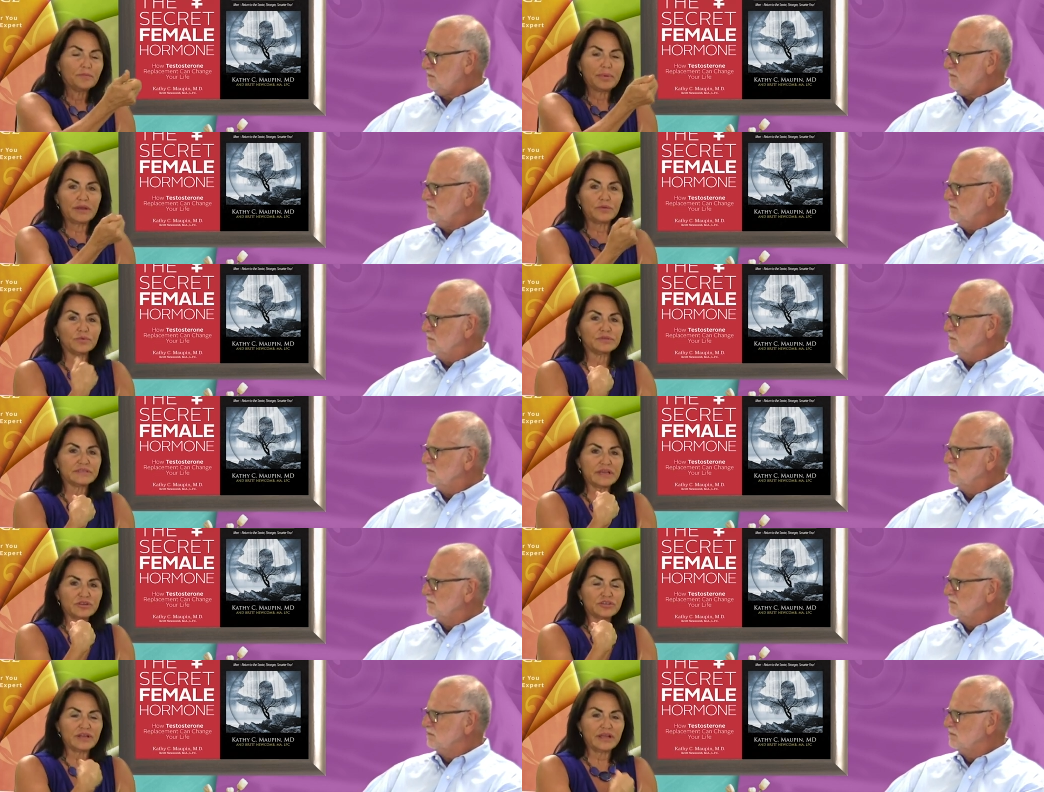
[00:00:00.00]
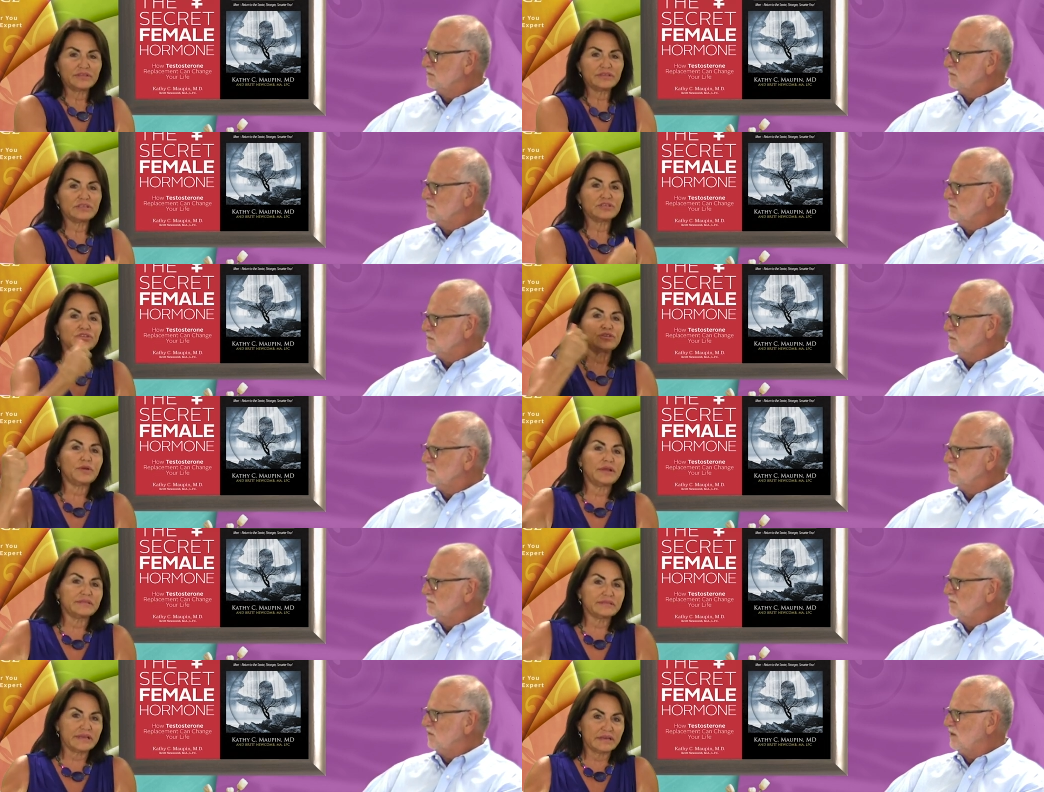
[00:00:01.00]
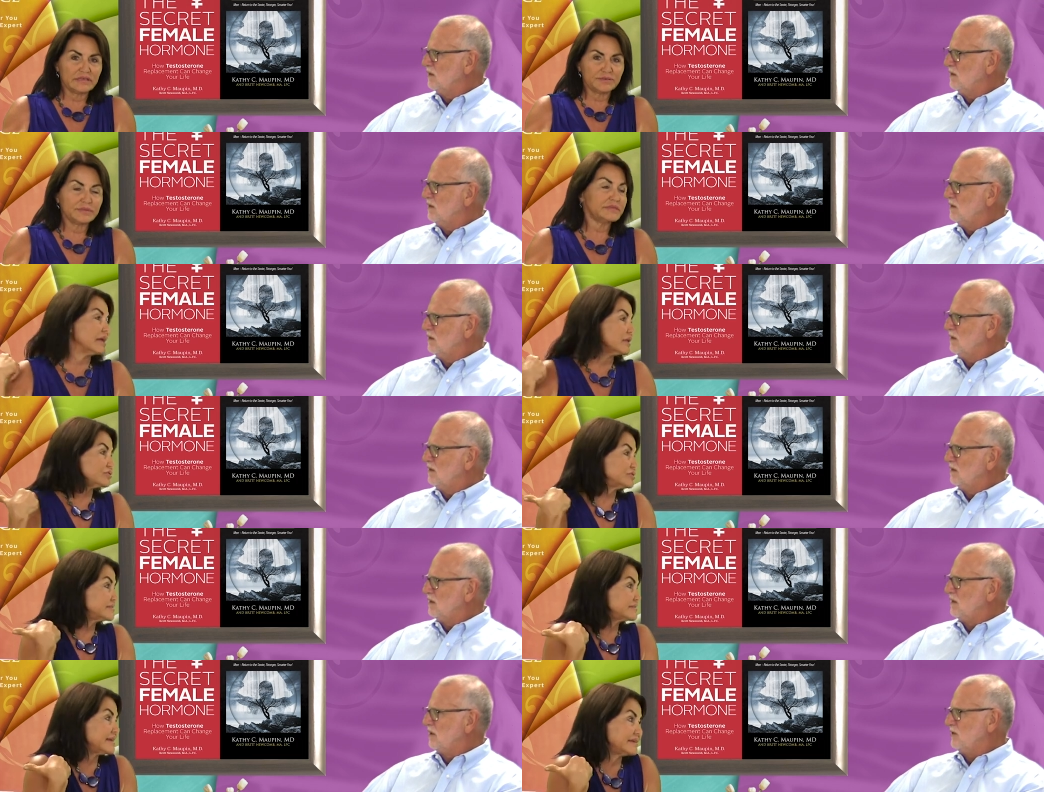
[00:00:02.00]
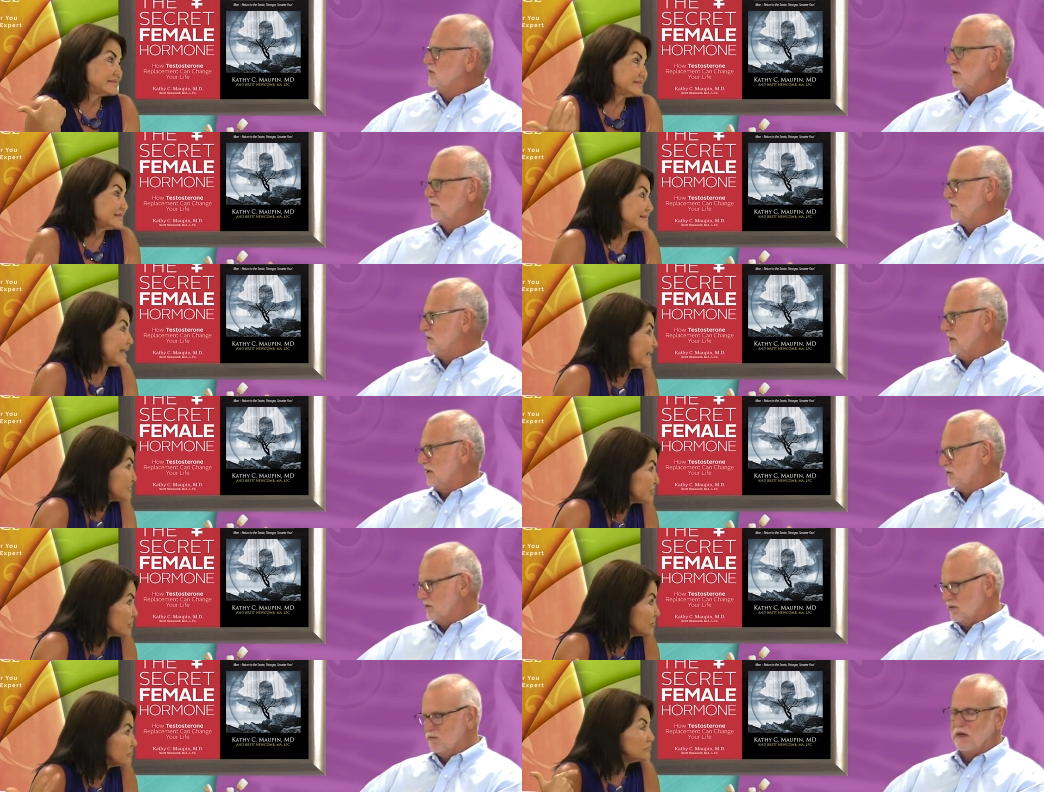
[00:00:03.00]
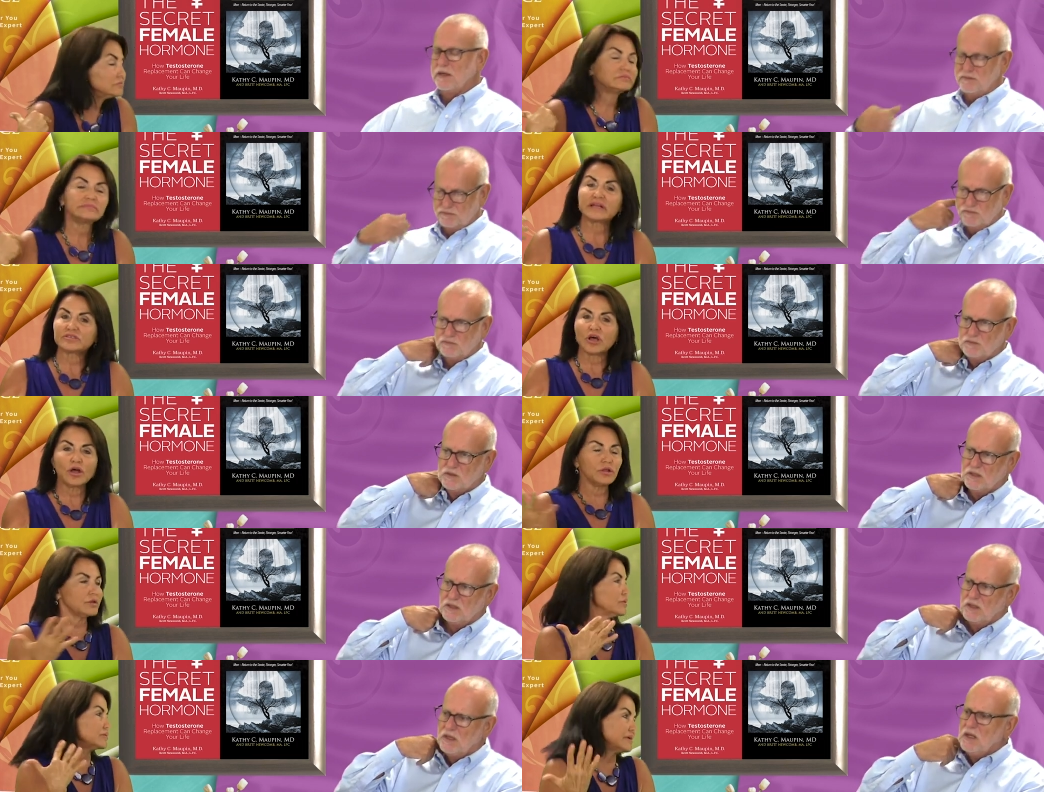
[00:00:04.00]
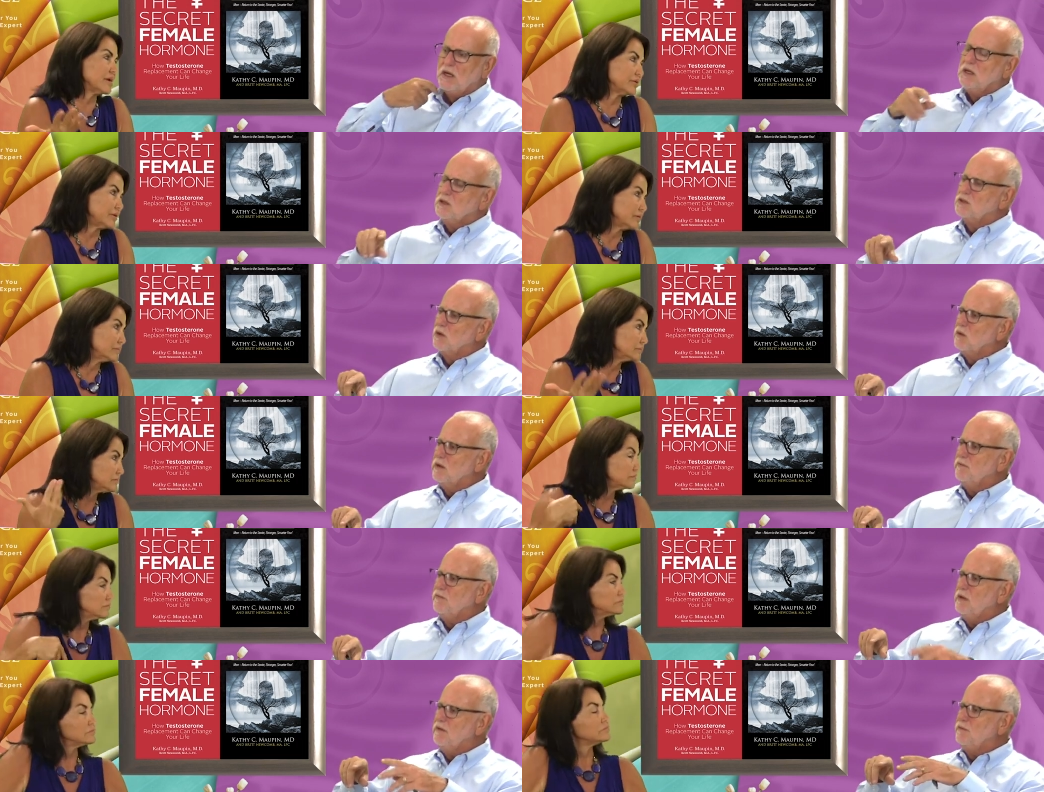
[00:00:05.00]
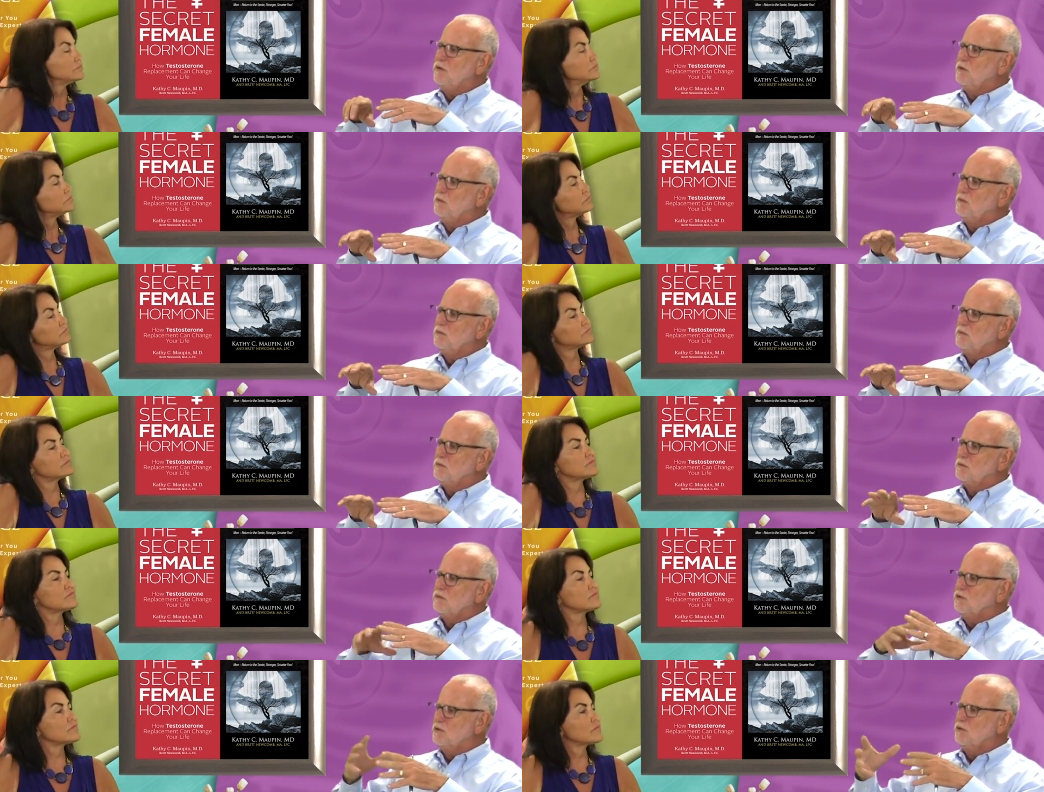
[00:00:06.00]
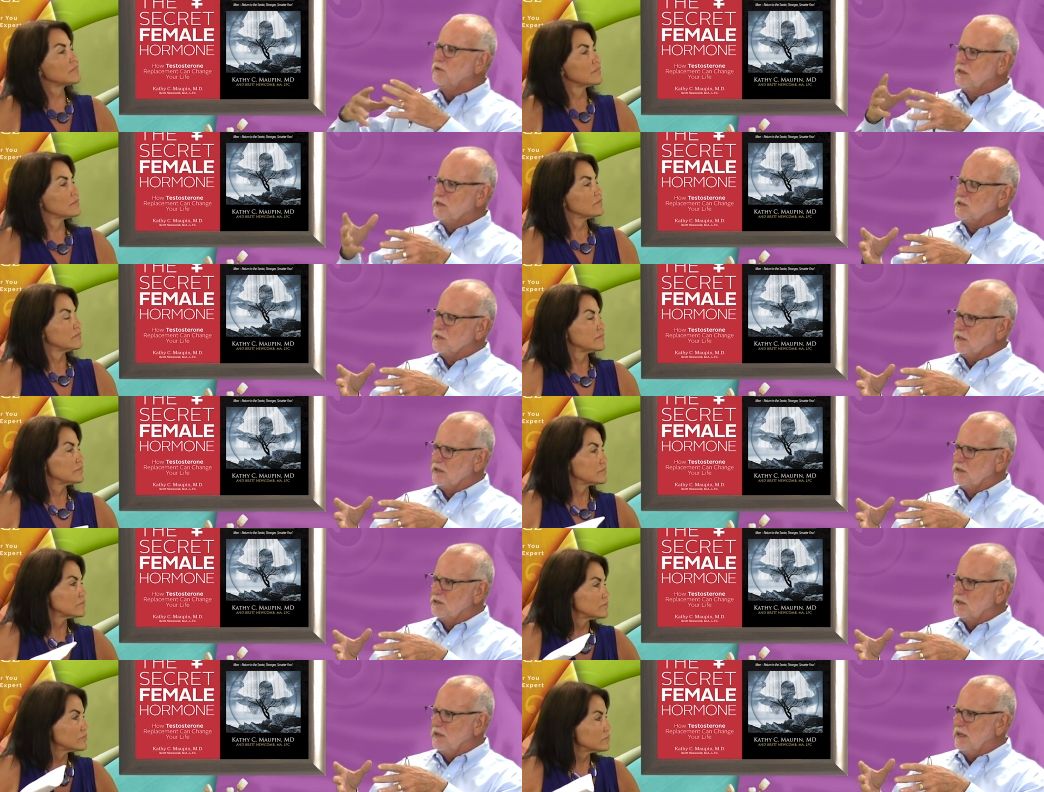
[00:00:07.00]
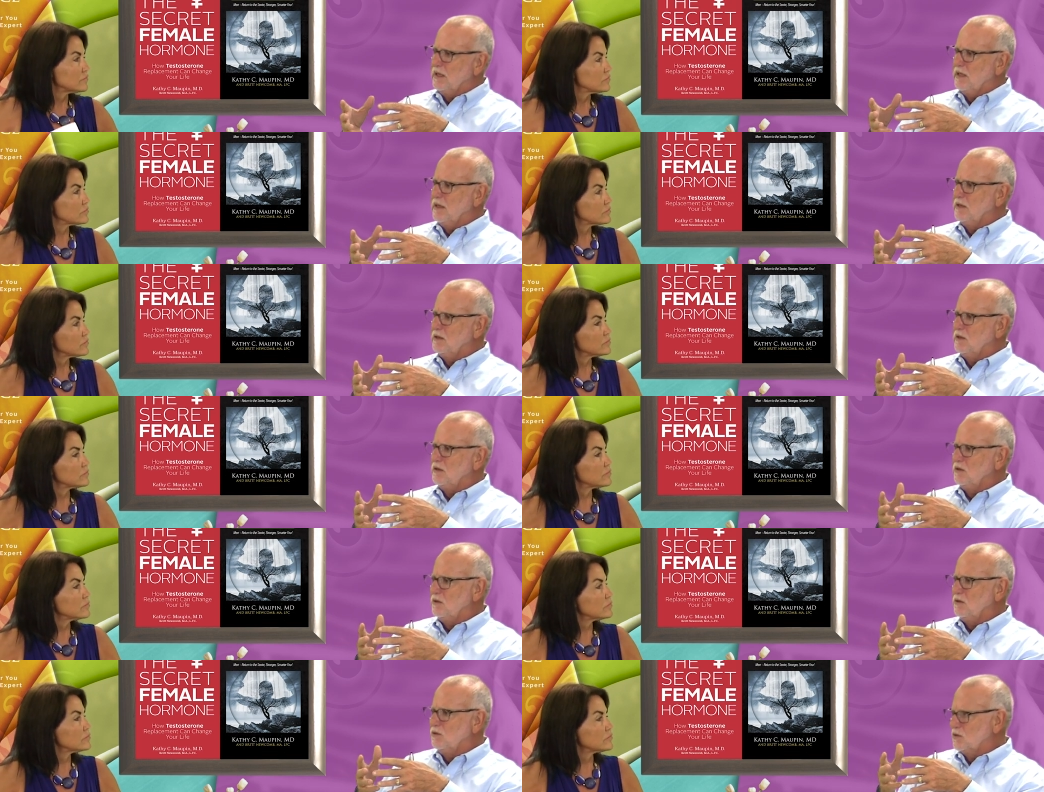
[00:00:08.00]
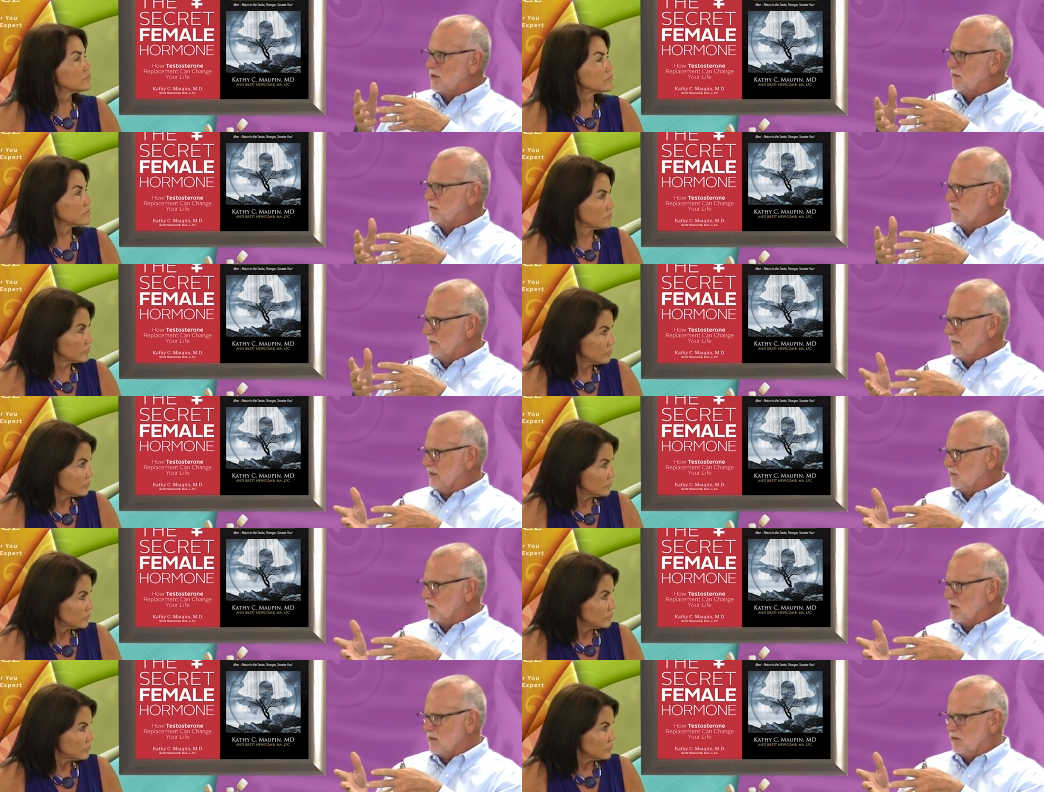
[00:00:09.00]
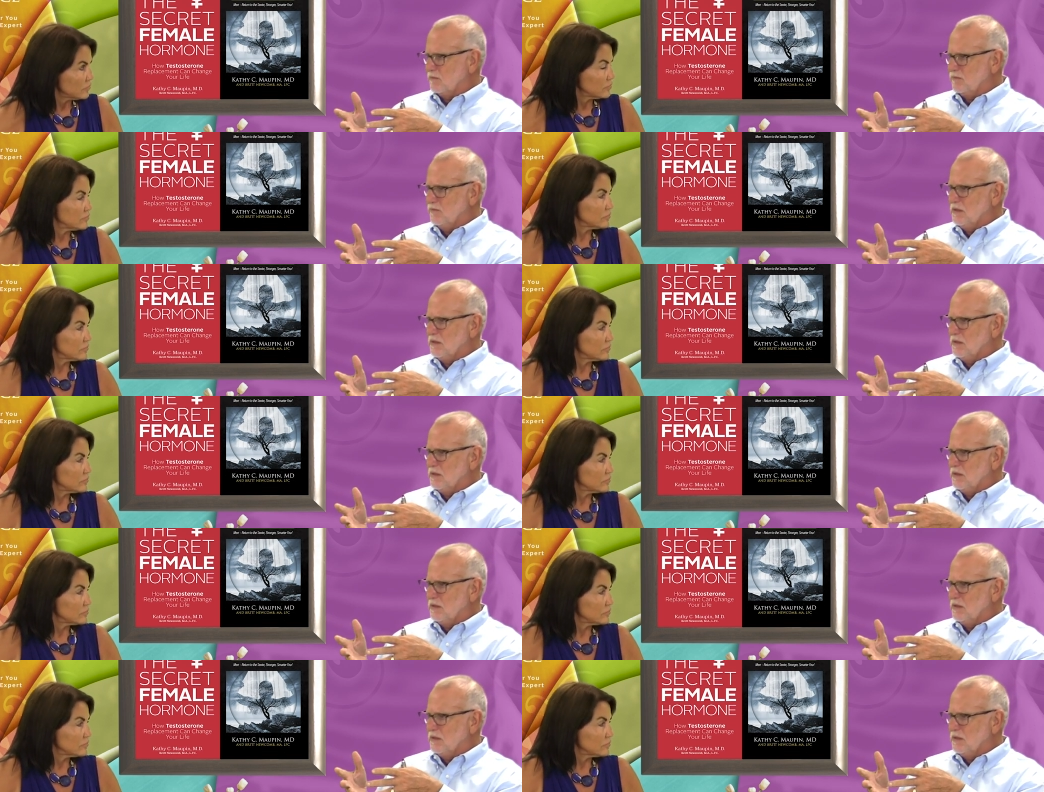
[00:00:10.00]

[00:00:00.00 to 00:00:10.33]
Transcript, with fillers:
Speaker 1: but it will suction out the tissue and send it to pathology and say, is this cancer? Cancerous, right. That's all it'll tell you.
Speaker 2: So if, if you do these things and you stop the bleeding problem,